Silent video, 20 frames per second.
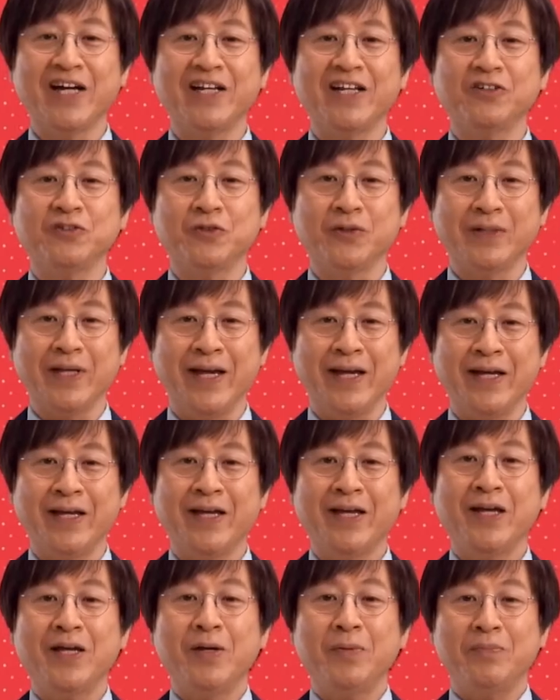Nintendo
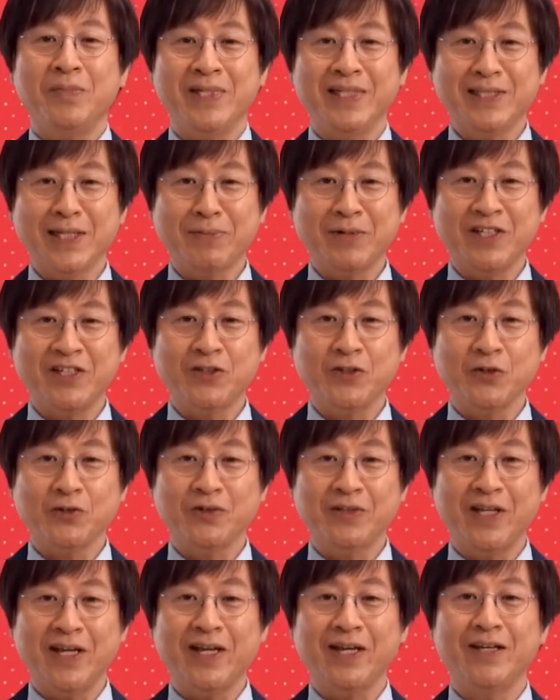had their Direct,
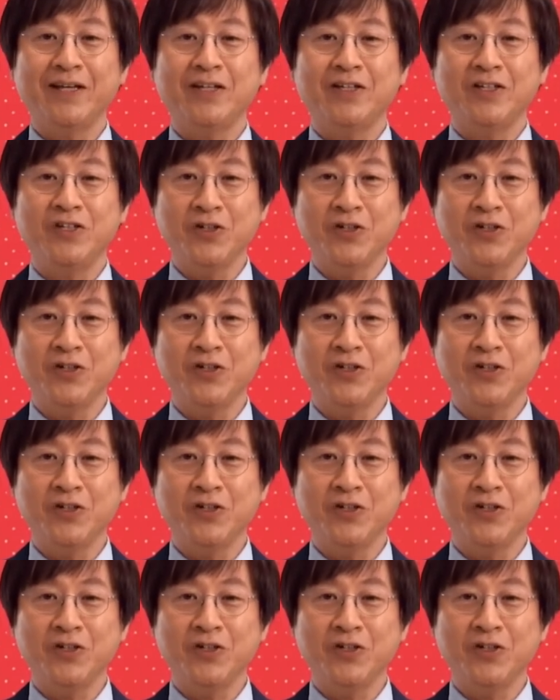and in true